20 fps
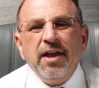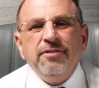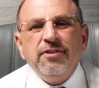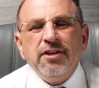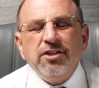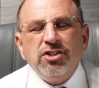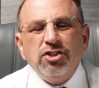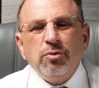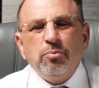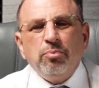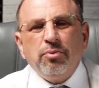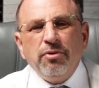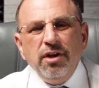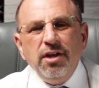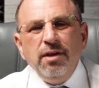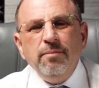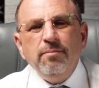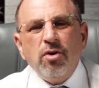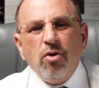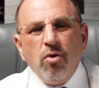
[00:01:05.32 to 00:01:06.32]
that the
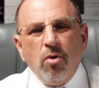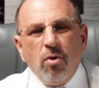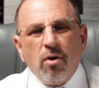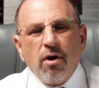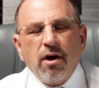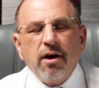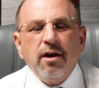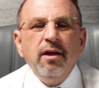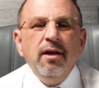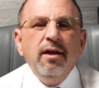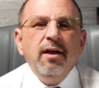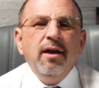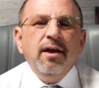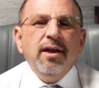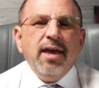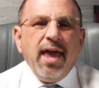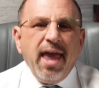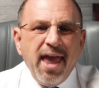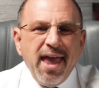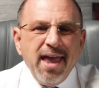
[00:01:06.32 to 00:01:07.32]
Supreme Court
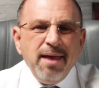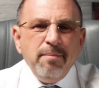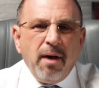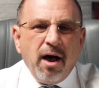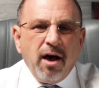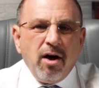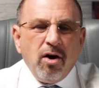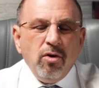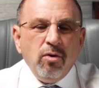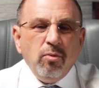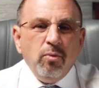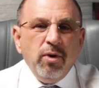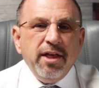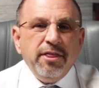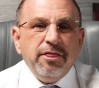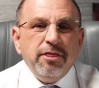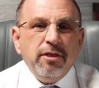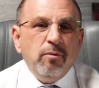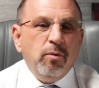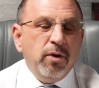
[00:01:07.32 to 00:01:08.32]
came out
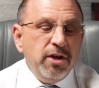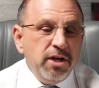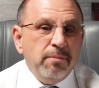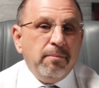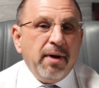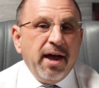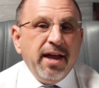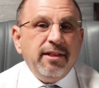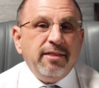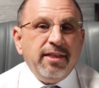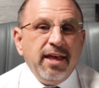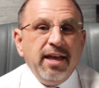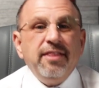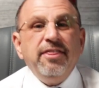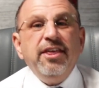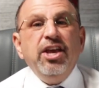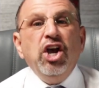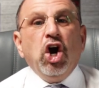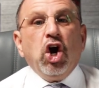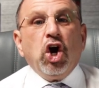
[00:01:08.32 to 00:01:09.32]
with what you might think
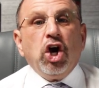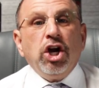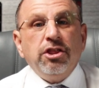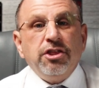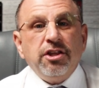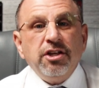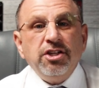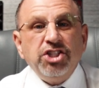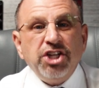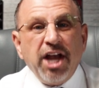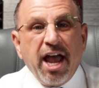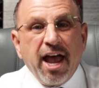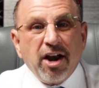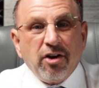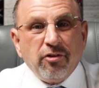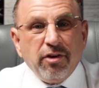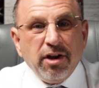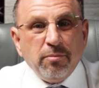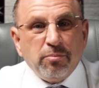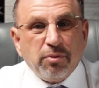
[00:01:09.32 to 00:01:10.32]
the earth
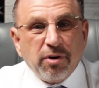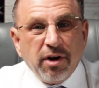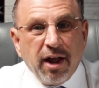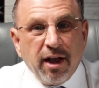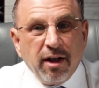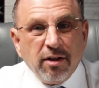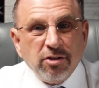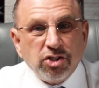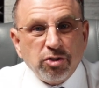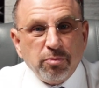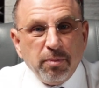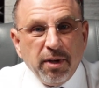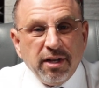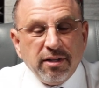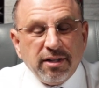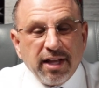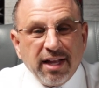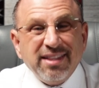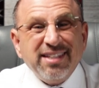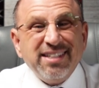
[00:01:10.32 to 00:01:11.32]
shattering
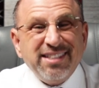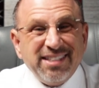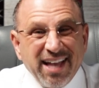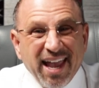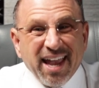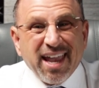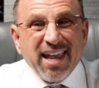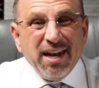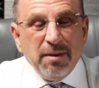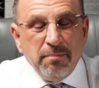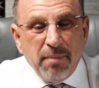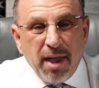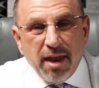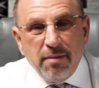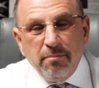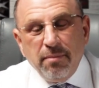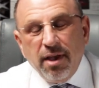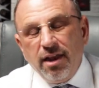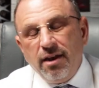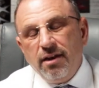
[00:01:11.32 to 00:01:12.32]
pronouncement that the Second
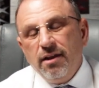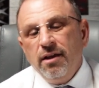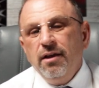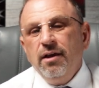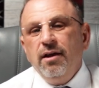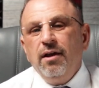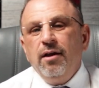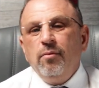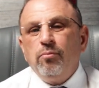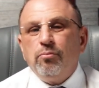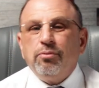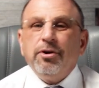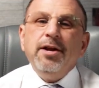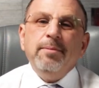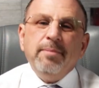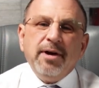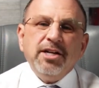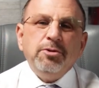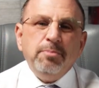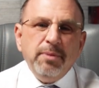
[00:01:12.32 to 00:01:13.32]
Amendment pretty
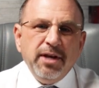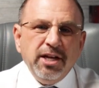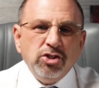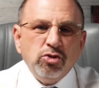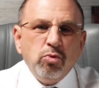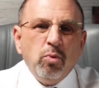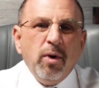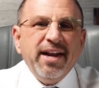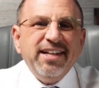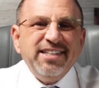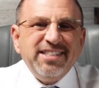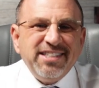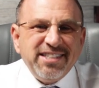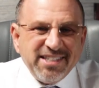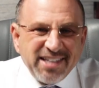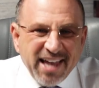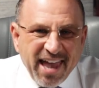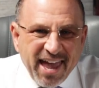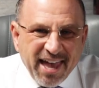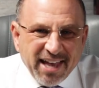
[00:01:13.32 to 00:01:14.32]
much means what it
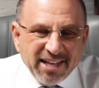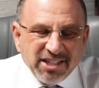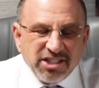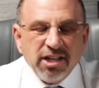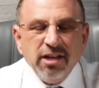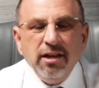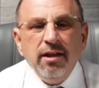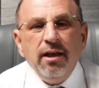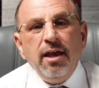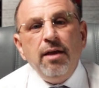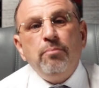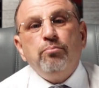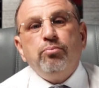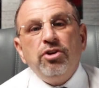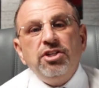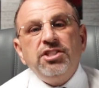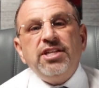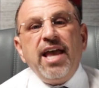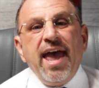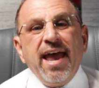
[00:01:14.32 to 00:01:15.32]
says. It
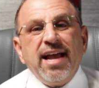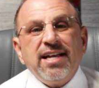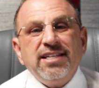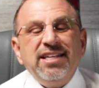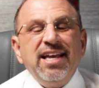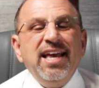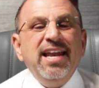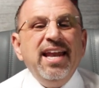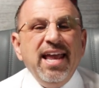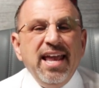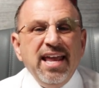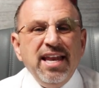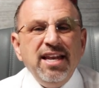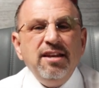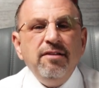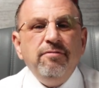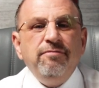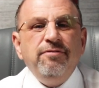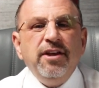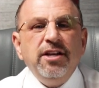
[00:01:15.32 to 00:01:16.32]
protects an
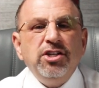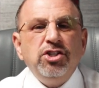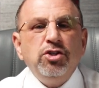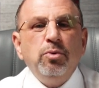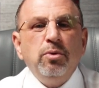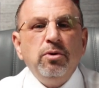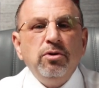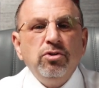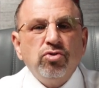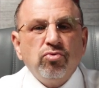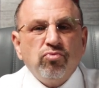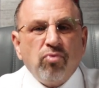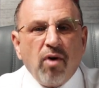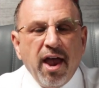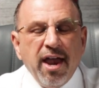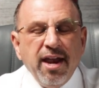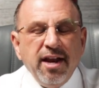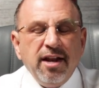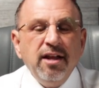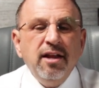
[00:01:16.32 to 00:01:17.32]
individual's
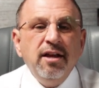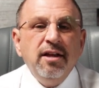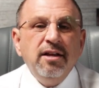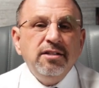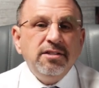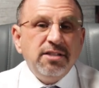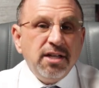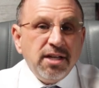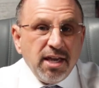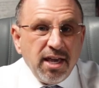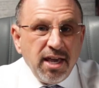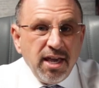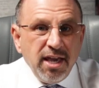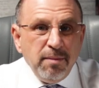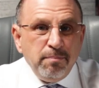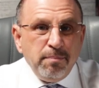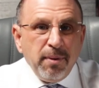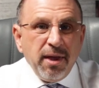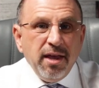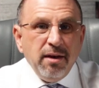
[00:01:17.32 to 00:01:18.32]
right to
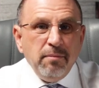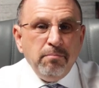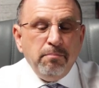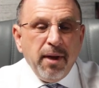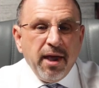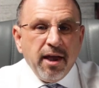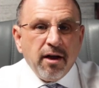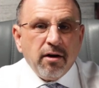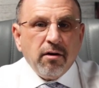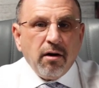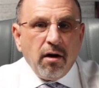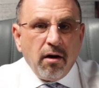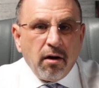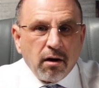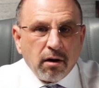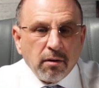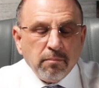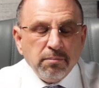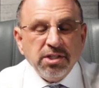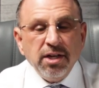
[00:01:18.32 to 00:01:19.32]
keep and bear
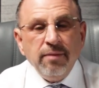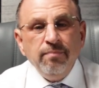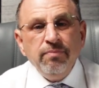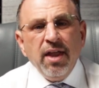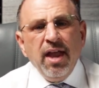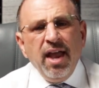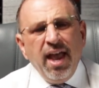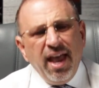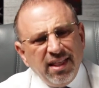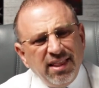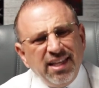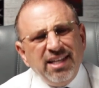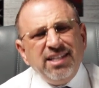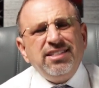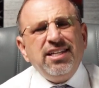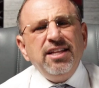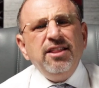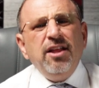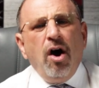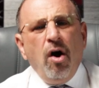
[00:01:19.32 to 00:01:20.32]
arms, at
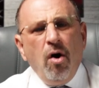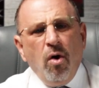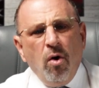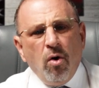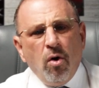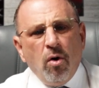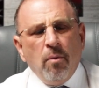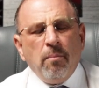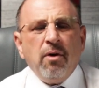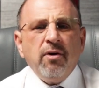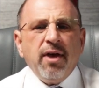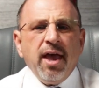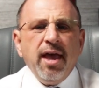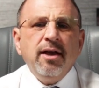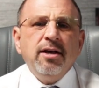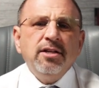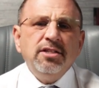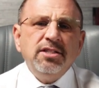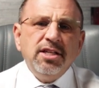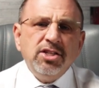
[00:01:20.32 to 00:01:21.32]
least in the home, okay?
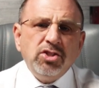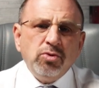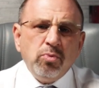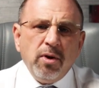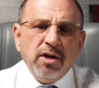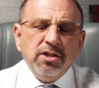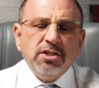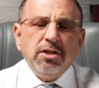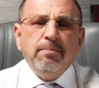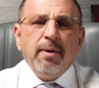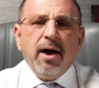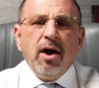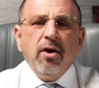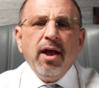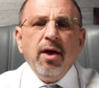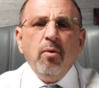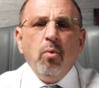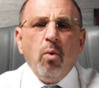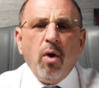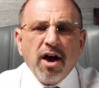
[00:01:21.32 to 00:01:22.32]
Because this was about
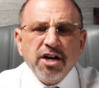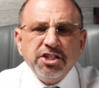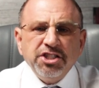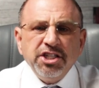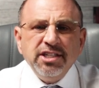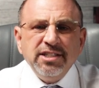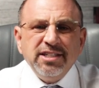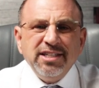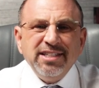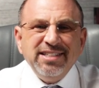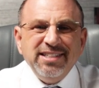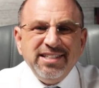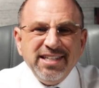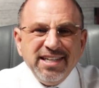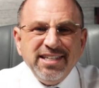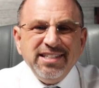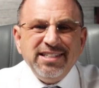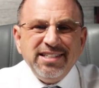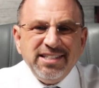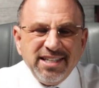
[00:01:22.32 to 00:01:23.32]
a Washington,
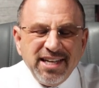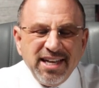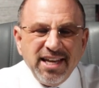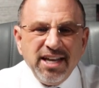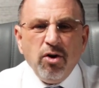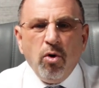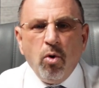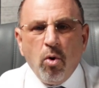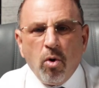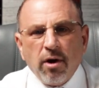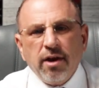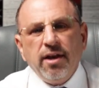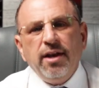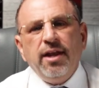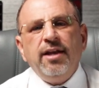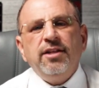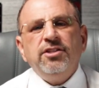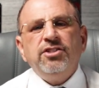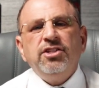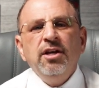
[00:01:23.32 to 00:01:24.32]
D.C.
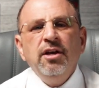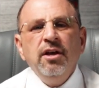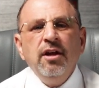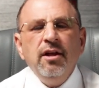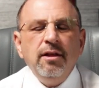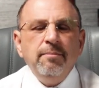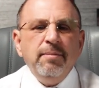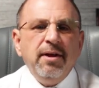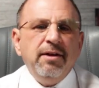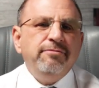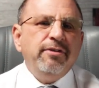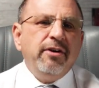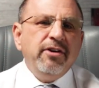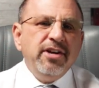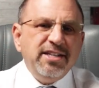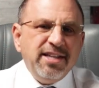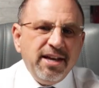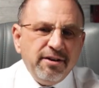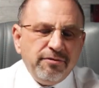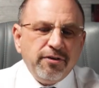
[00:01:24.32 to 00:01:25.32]
ordinance that made it very
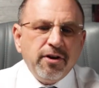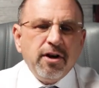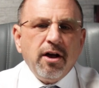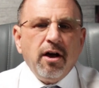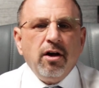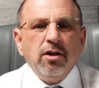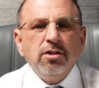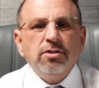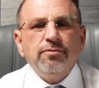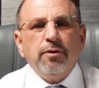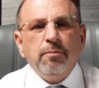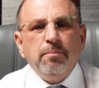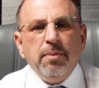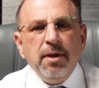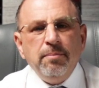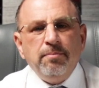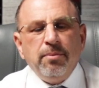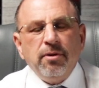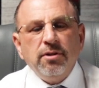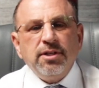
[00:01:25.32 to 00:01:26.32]
difficult for
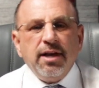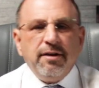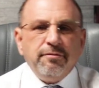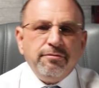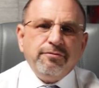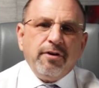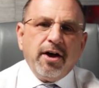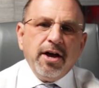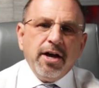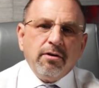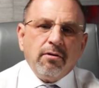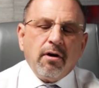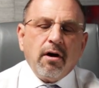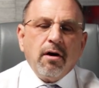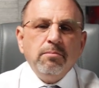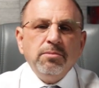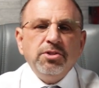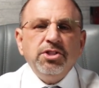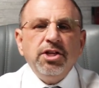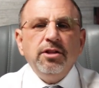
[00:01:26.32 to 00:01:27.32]
people to have
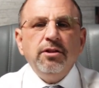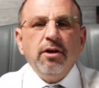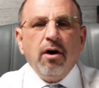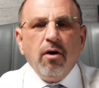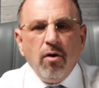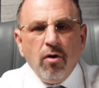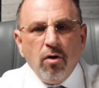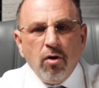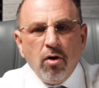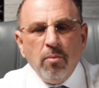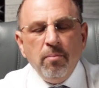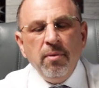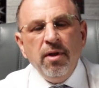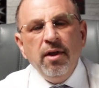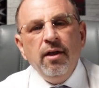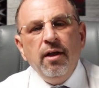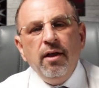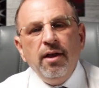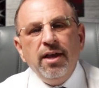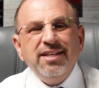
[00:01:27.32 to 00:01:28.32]
firearms in the home.
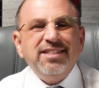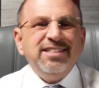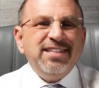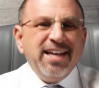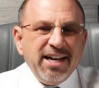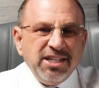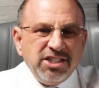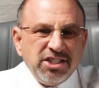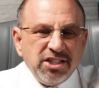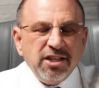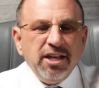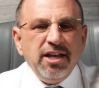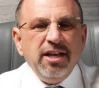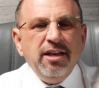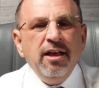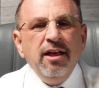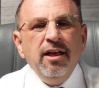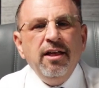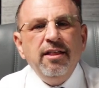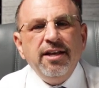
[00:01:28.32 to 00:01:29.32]

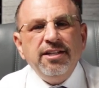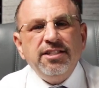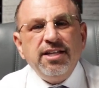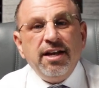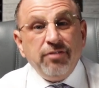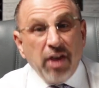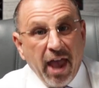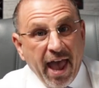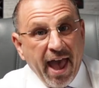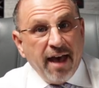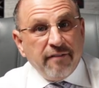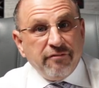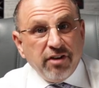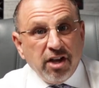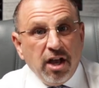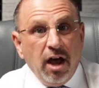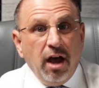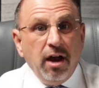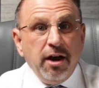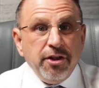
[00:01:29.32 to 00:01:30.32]
Essentially, they said if you have a
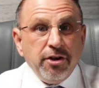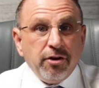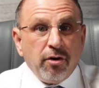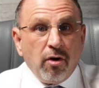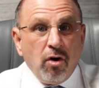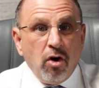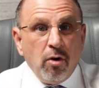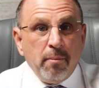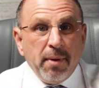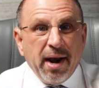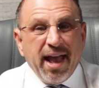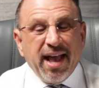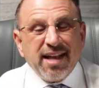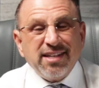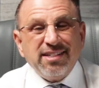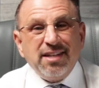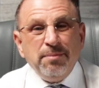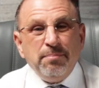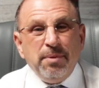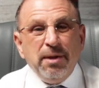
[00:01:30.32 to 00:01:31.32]
gun in your home, it
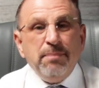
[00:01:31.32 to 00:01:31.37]
has to